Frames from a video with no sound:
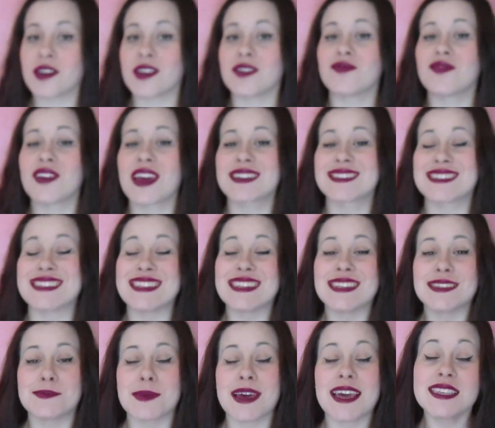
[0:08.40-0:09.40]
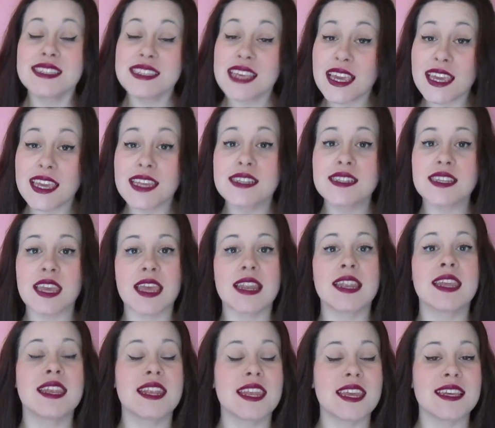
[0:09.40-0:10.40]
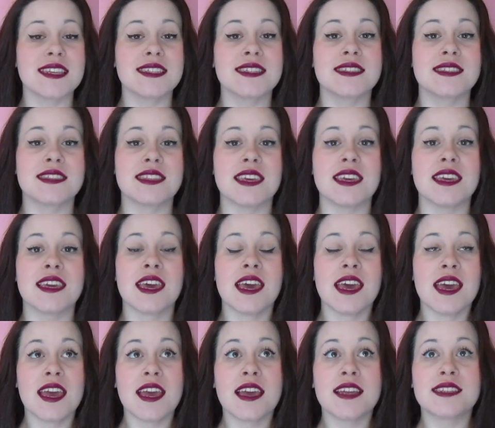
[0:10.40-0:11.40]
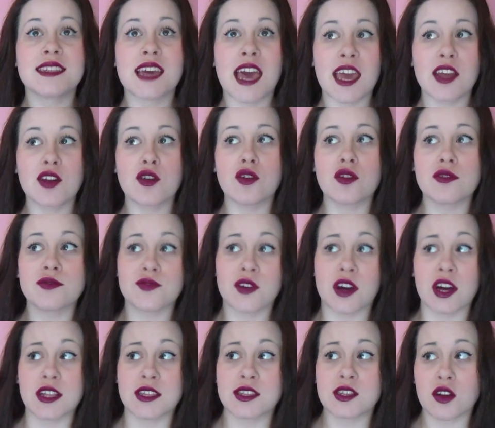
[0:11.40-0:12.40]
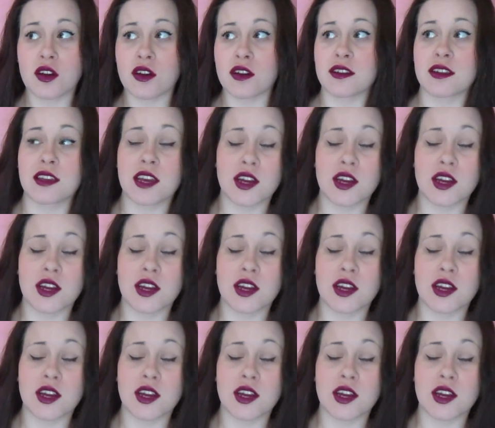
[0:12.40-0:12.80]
In fact, it is my second, and it is the title fonts on